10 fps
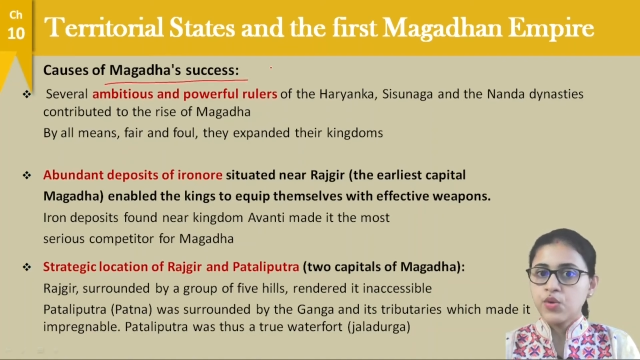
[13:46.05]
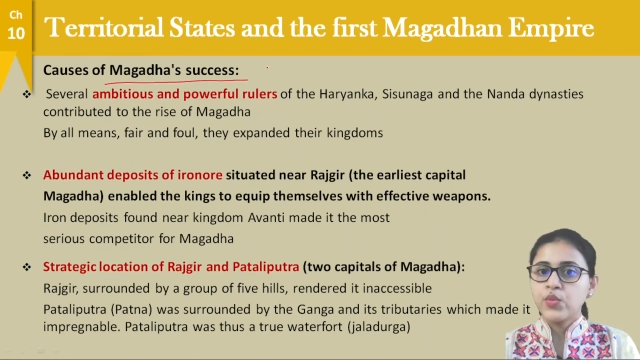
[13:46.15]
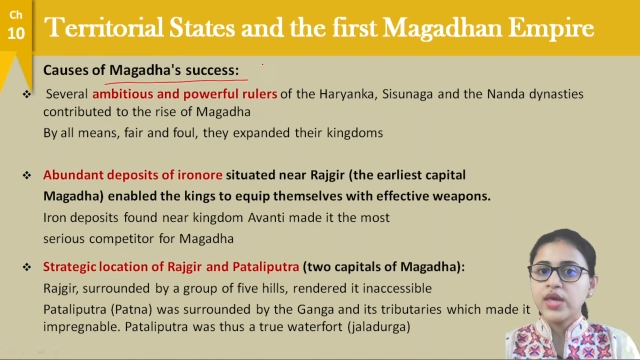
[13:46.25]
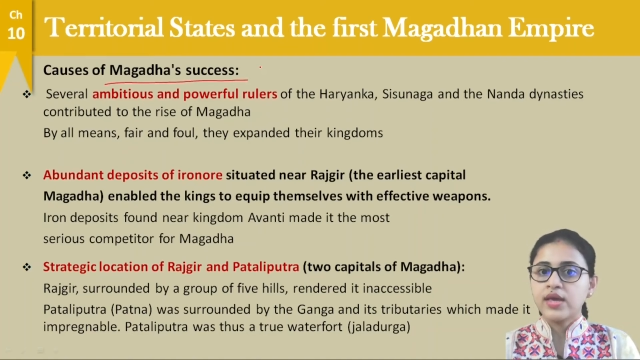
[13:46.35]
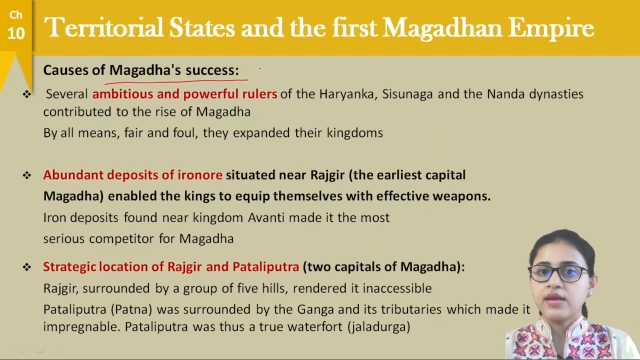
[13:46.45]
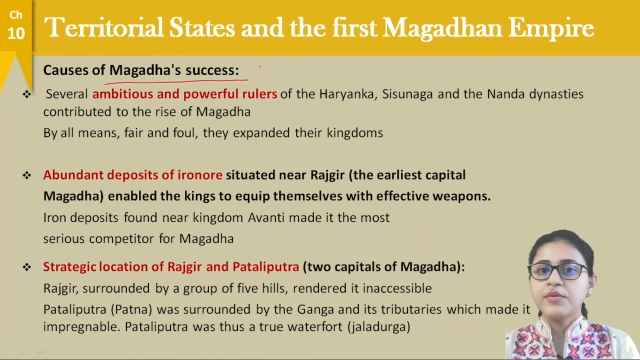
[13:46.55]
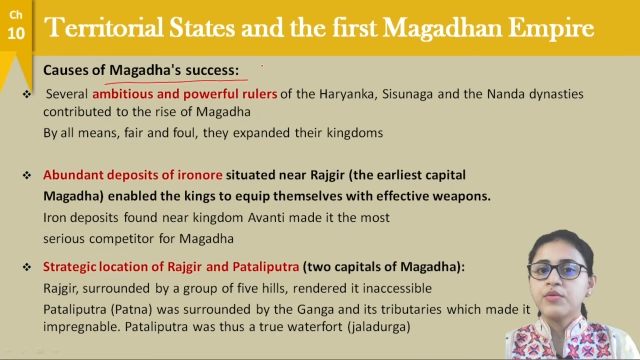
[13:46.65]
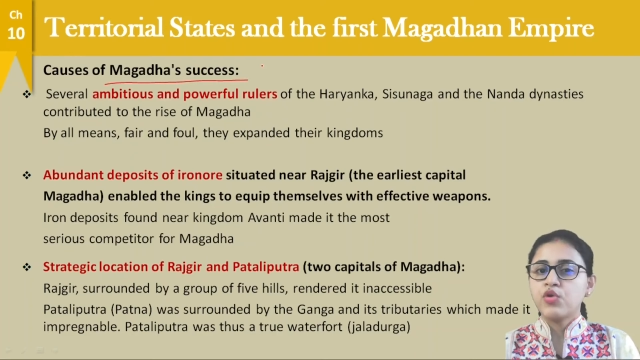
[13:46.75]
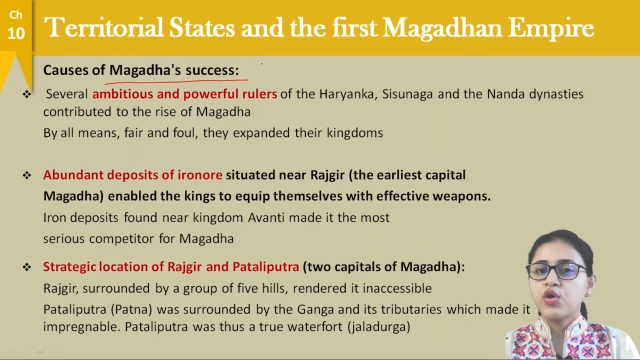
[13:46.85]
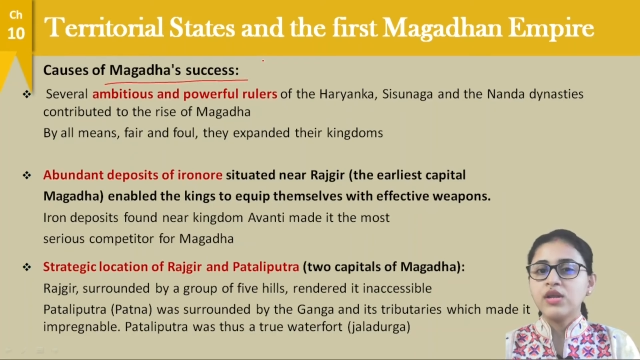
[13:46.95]
we can
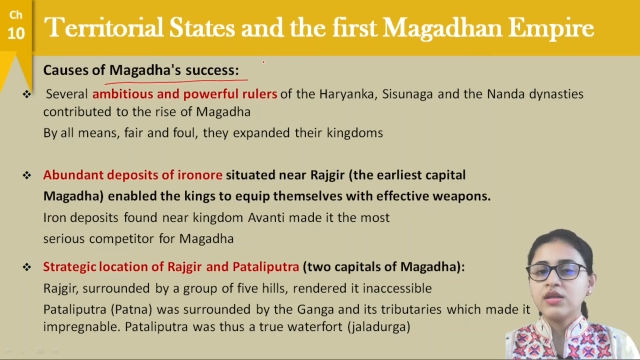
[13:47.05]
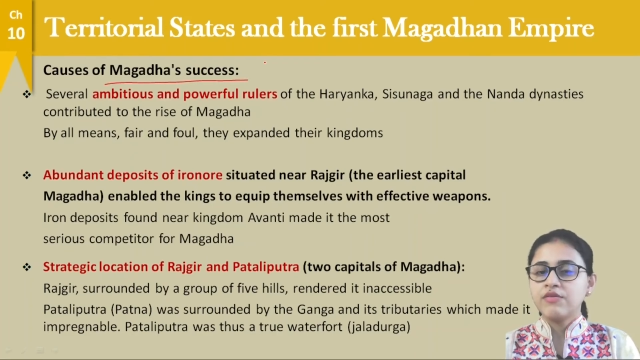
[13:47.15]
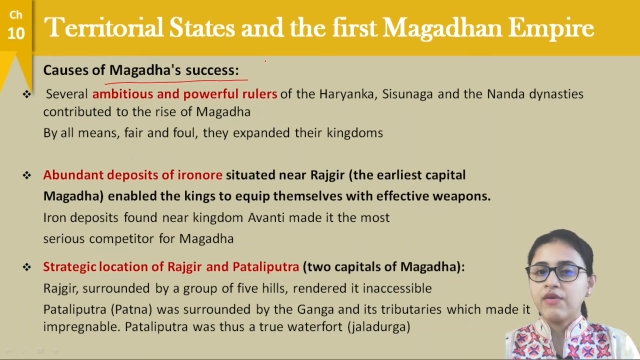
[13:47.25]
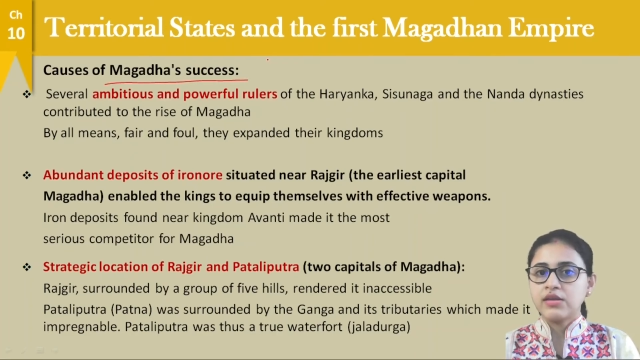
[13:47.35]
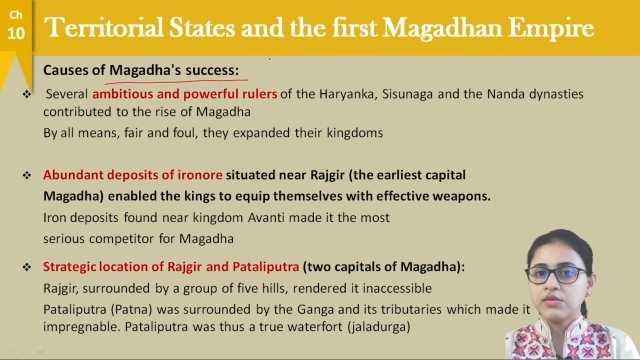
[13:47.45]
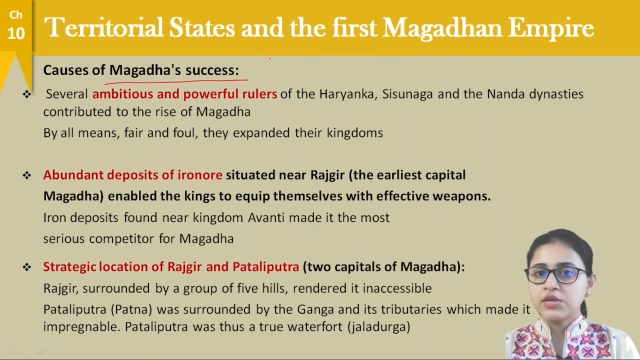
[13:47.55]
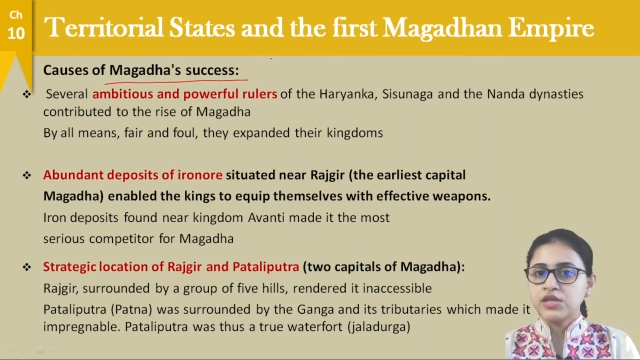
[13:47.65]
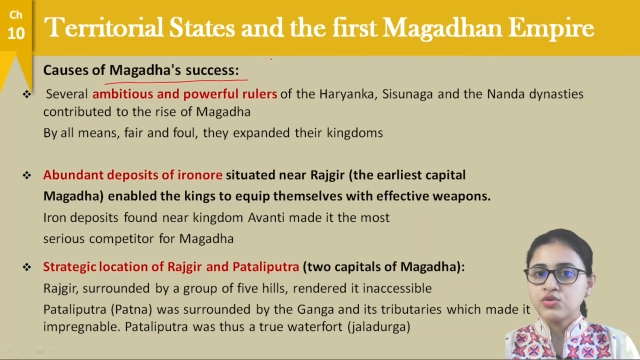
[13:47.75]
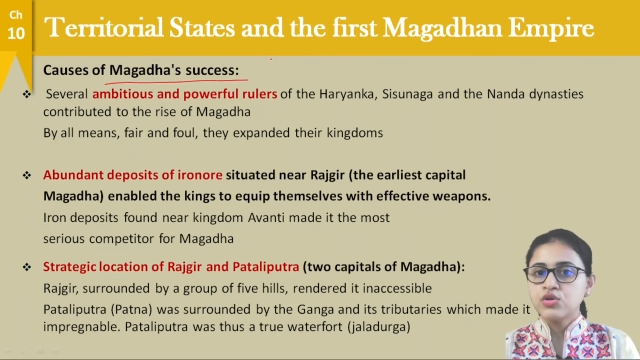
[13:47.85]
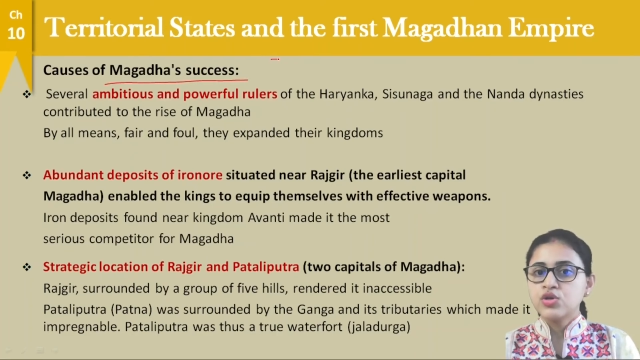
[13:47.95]
broadly divide them
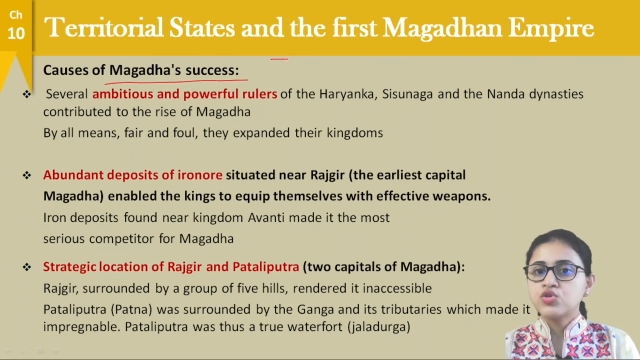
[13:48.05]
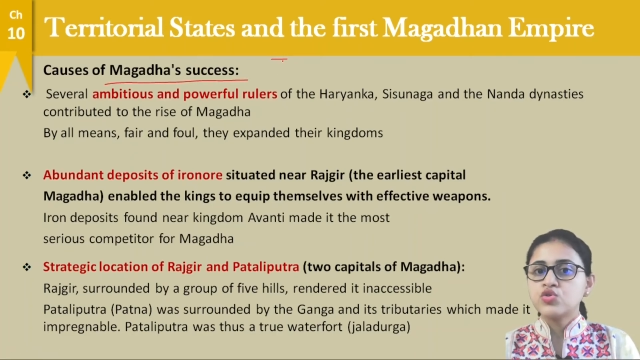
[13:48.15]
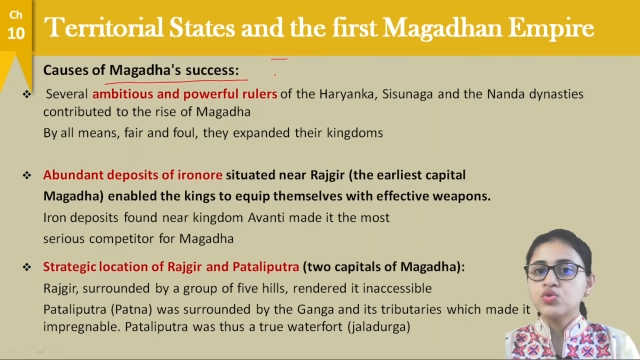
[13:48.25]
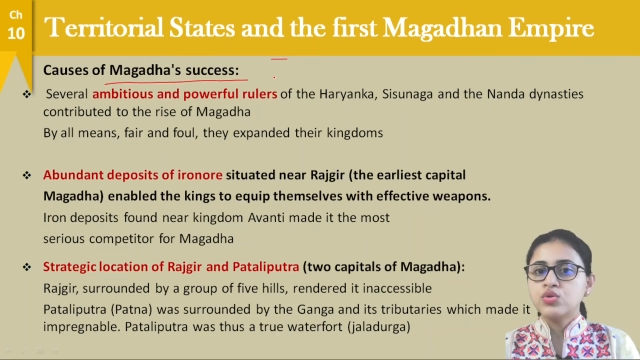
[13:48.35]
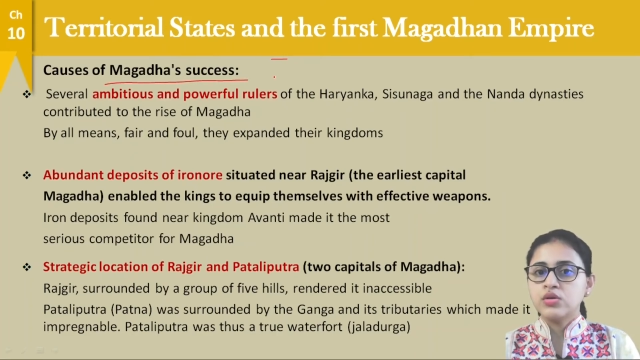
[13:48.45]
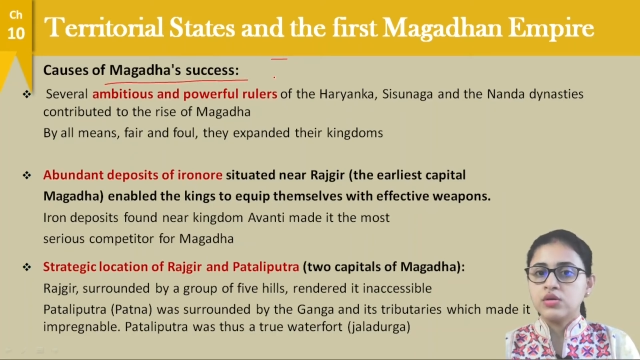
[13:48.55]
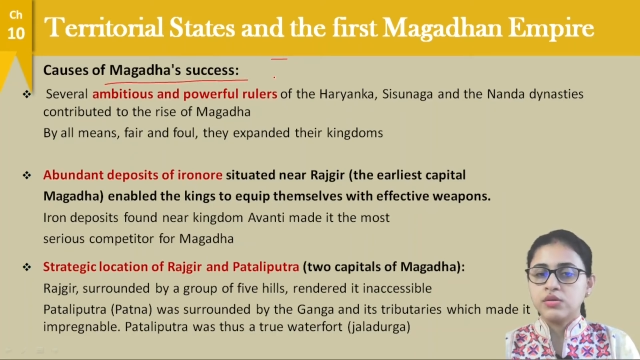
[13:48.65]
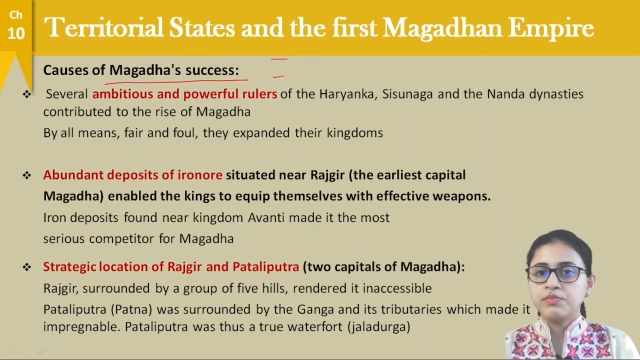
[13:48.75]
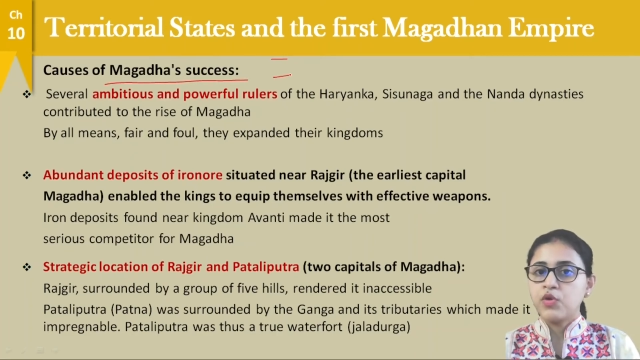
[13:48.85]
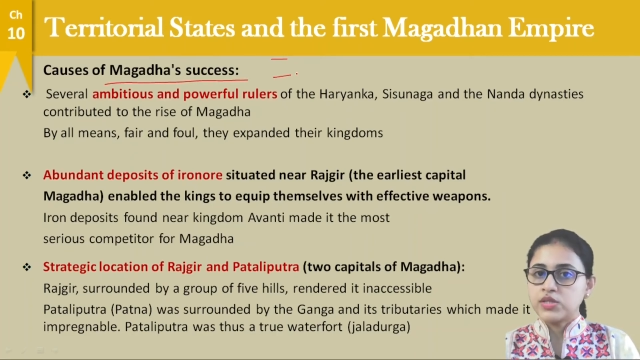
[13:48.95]
into two
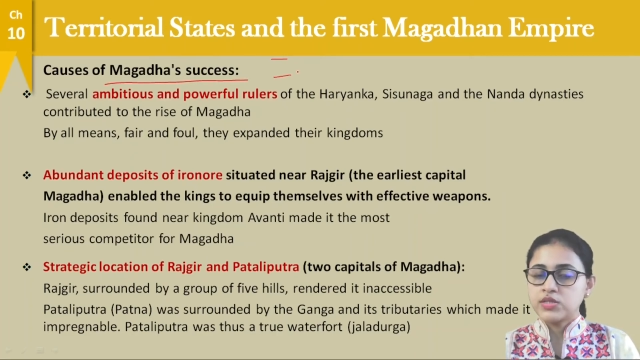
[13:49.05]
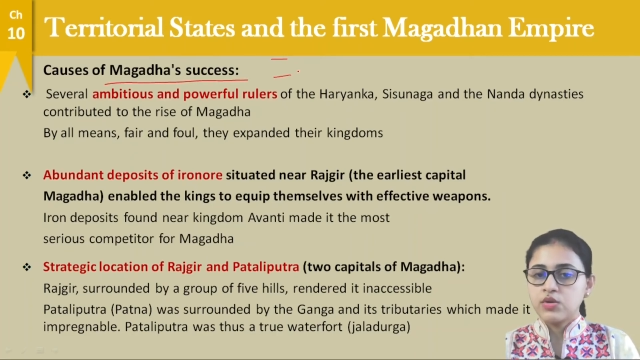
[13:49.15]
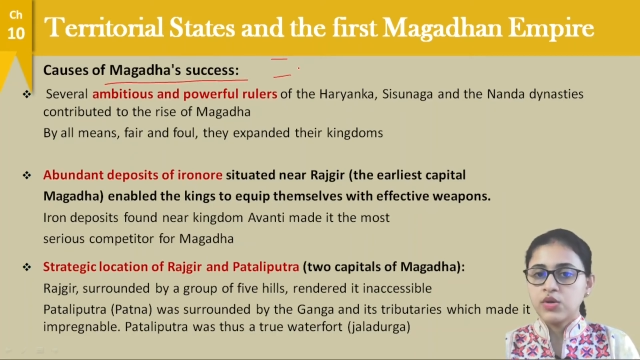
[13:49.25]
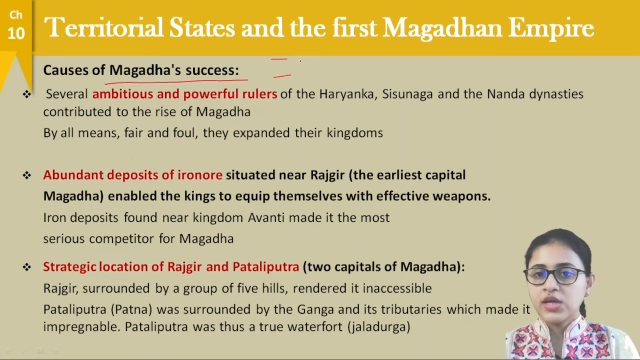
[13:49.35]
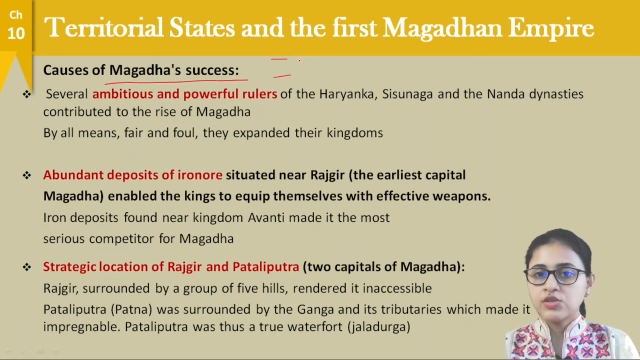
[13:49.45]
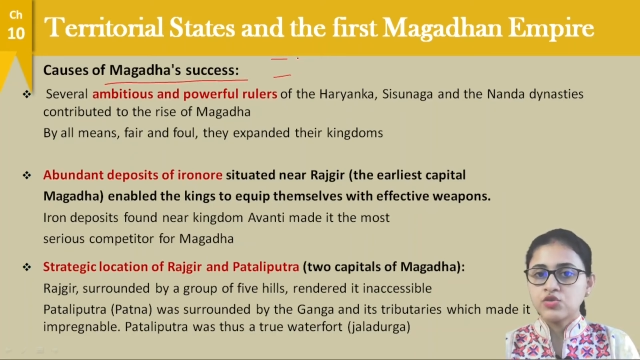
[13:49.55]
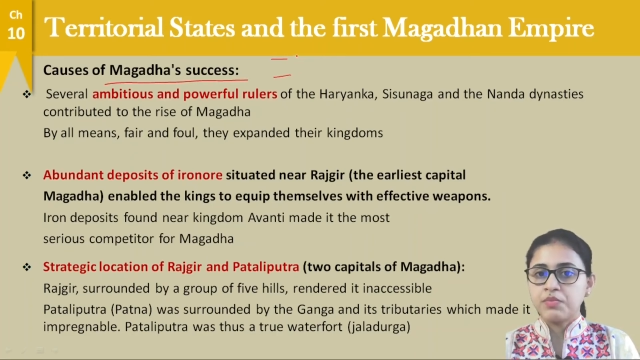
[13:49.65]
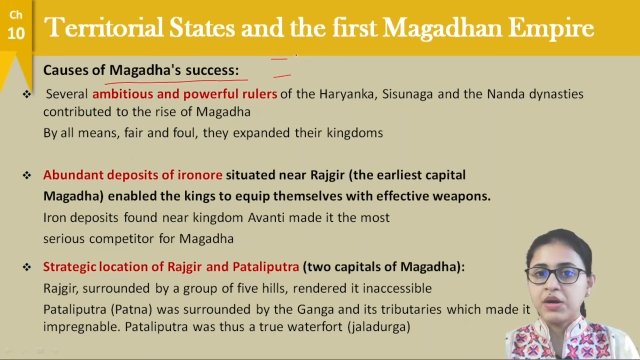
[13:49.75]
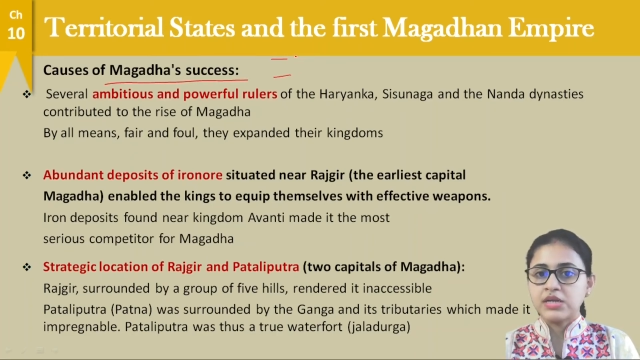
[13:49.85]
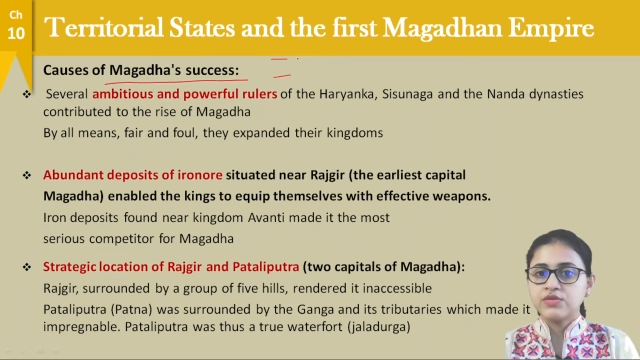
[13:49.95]
points, okay, two parts.